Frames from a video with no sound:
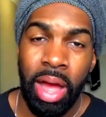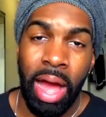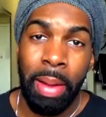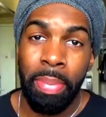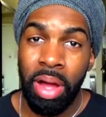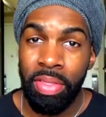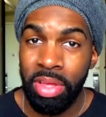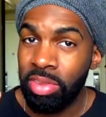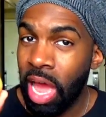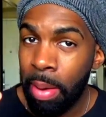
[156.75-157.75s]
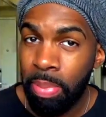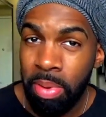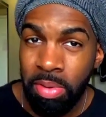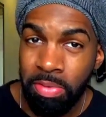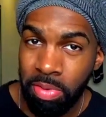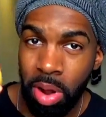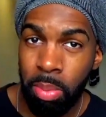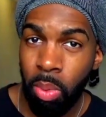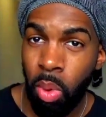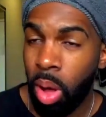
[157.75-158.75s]
I bought this apple
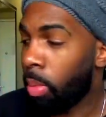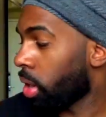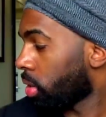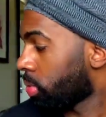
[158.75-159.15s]
from Walmart.